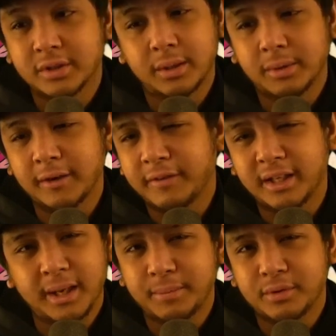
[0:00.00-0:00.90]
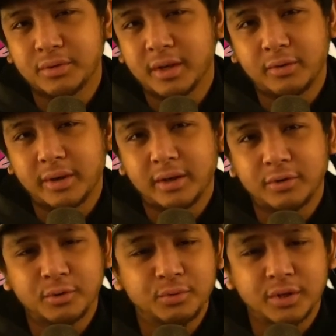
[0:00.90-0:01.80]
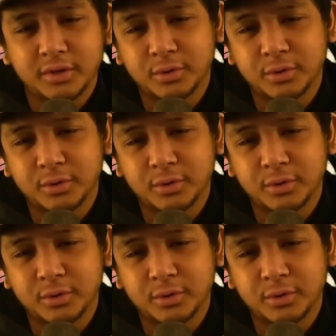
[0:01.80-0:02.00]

And I'm like 50 episodes ahead right now or some shit.